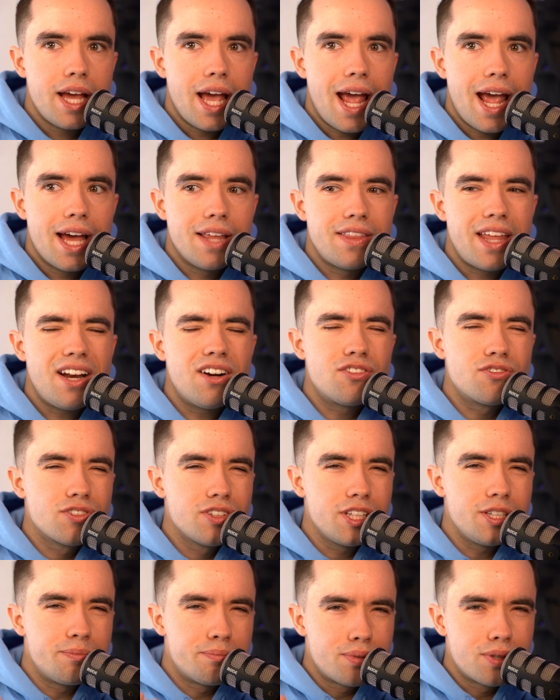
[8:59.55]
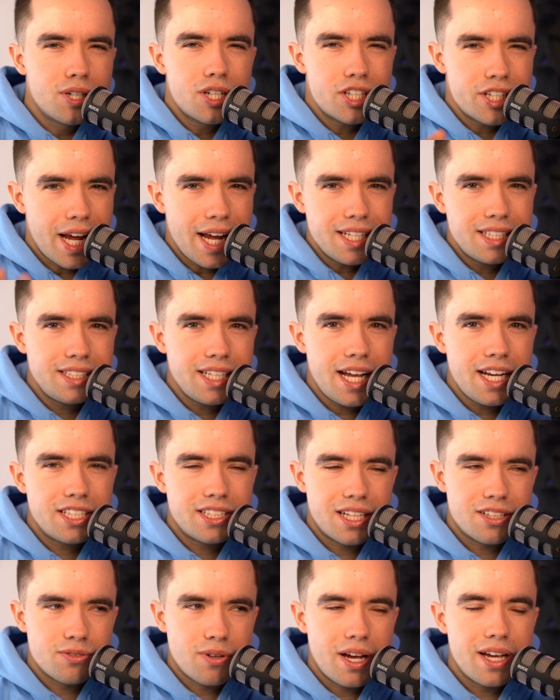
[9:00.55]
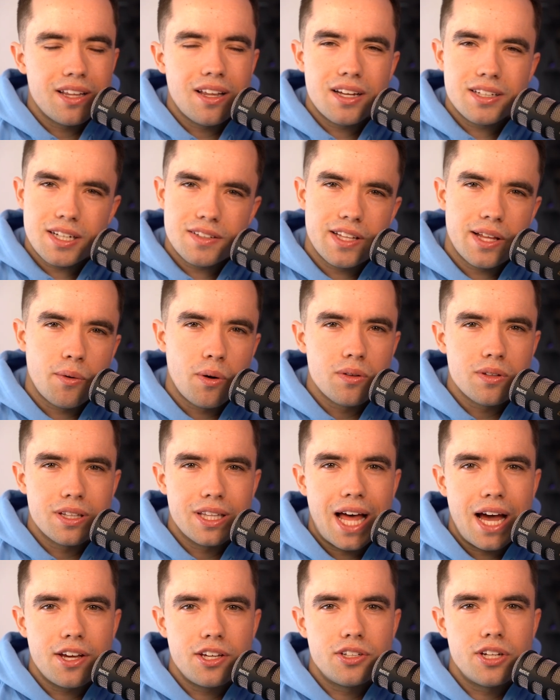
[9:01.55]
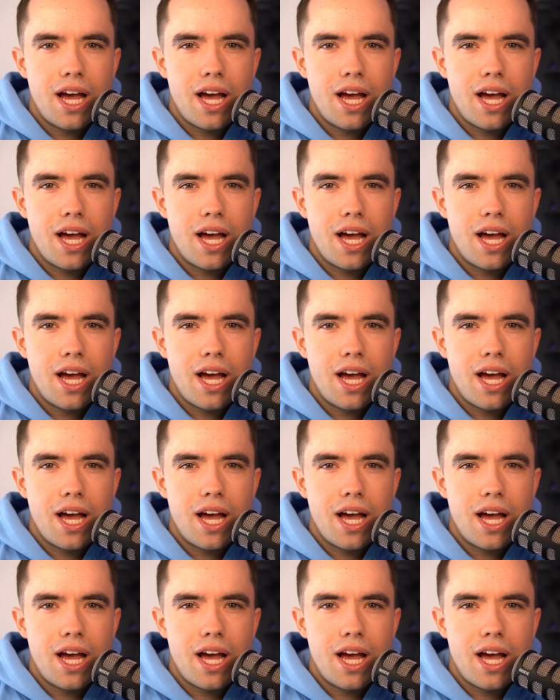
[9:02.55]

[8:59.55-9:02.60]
And they don't really push ACH. That's why a lot of times they won't allow you to